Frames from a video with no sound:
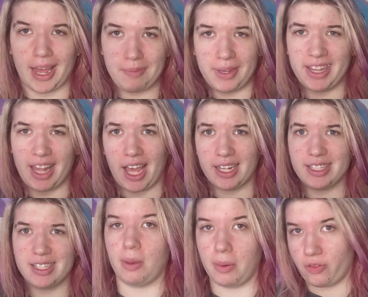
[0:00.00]
I mean
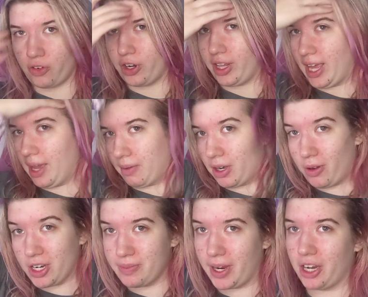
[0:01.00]
that. No, but for real, I am gonna
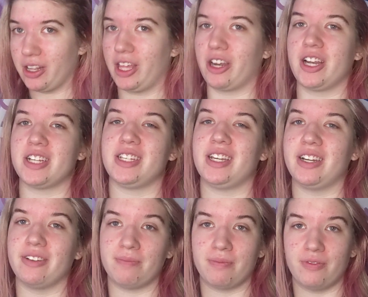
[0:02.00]
wash my hair later. I just needed
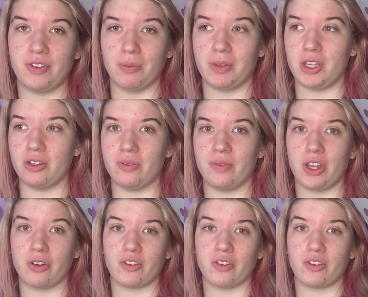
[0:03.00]
to film the YouTube video